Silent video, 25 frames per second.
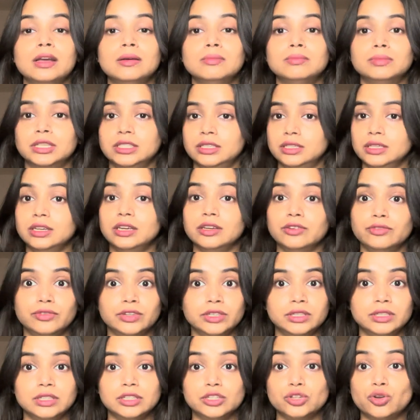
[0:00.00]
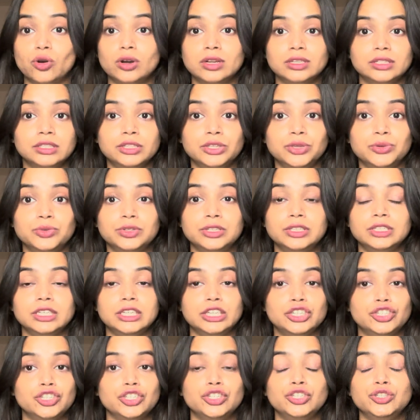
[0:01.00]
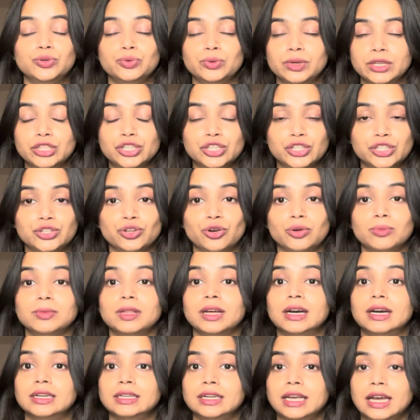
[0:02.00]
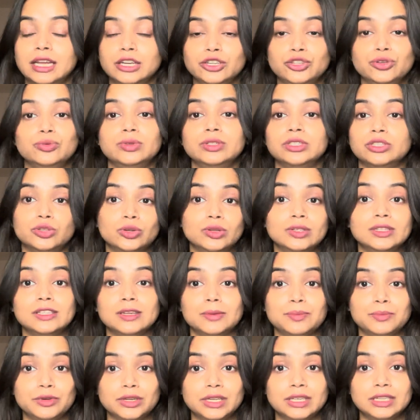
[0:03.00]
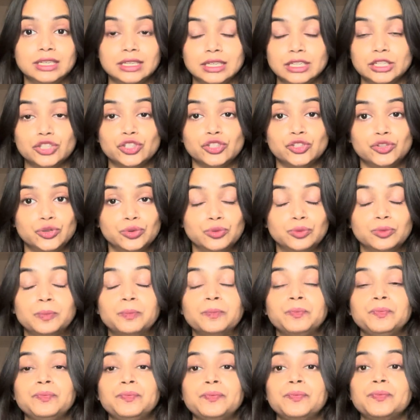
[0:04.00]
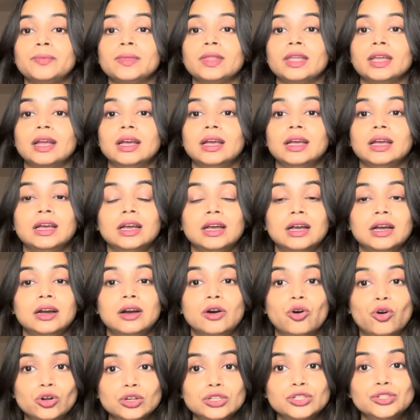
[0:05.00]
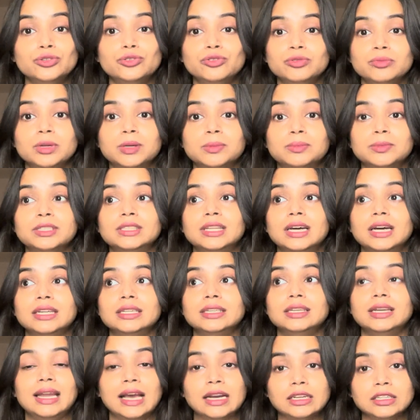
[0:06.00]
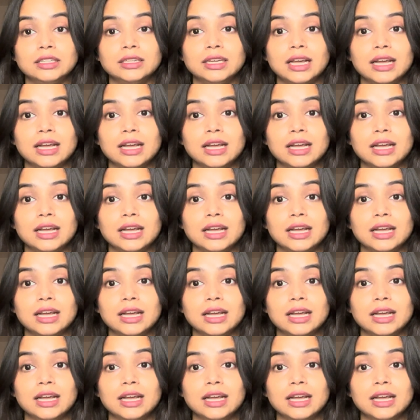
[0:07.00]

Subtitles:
But if it is causing you irritation, you can stop that and use it on separate days too. Also remember that lactic